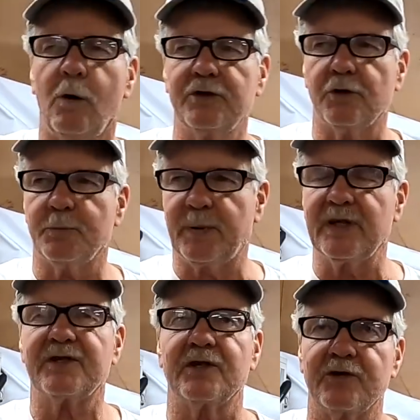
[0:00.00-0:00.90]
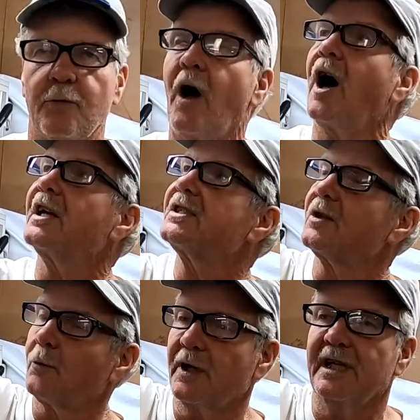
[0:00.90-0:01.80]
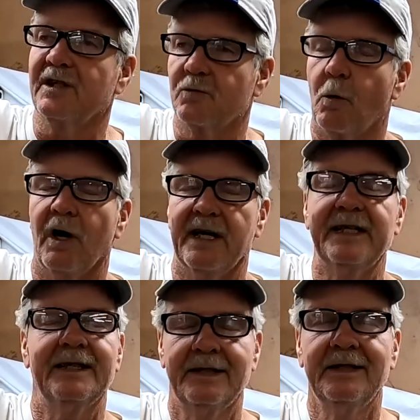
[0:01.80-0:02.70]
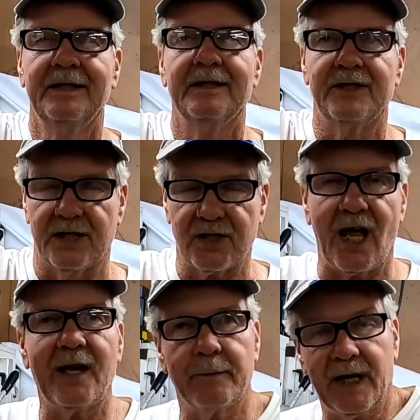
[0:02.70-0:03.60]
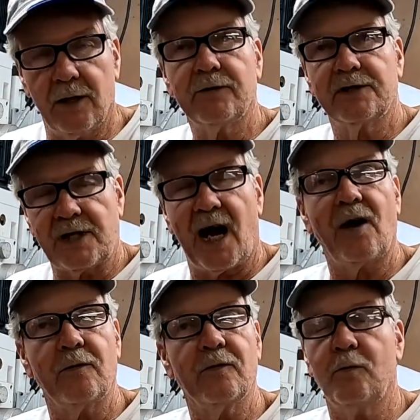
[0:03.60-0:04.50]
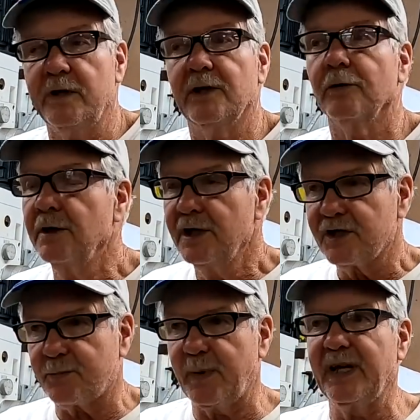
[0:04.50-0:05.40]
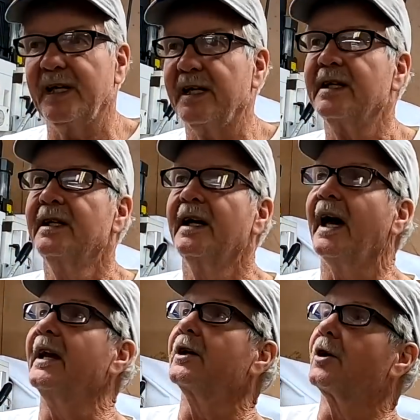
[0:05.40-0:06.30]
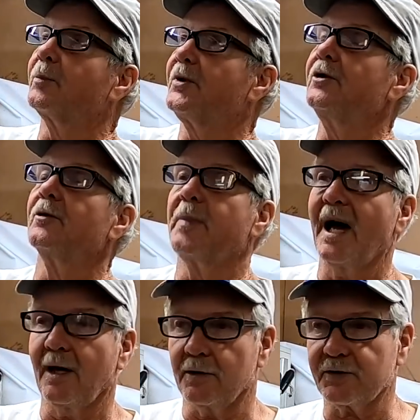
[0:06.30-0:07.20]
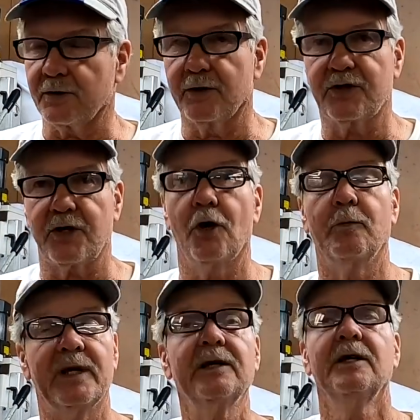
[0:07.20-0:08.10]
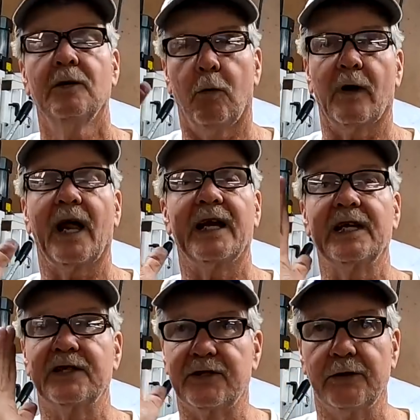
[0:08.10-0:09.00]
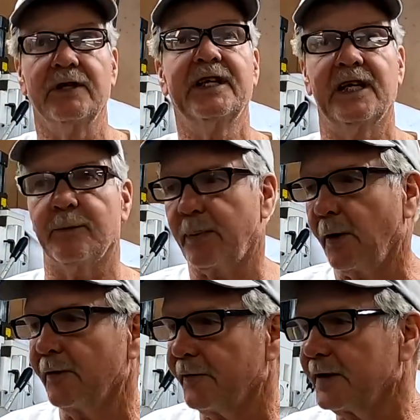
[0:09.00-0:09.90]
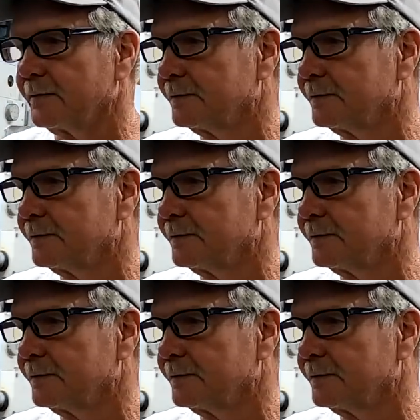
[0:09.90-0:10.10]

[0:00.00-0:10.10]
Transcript: what your pistons, rods, and rings weigh, just like mounting a tire on a wheel, spin it, and the computer balancer to show me what I need to do to get it perfect.